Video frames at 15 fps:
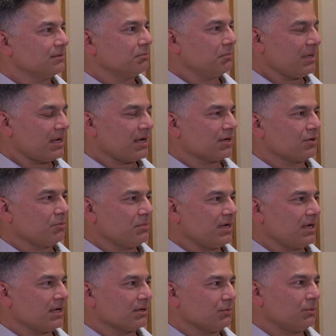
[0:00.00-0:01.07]
Man, oh
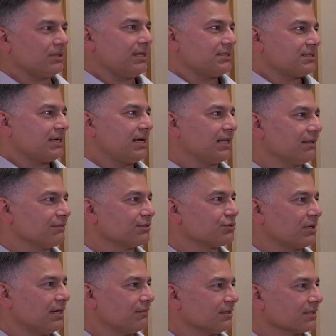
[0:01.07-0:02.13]
man. Well, that's a hell of a
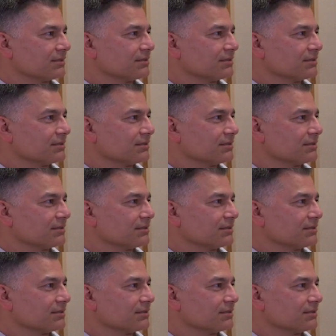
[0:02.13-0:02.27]
traveling.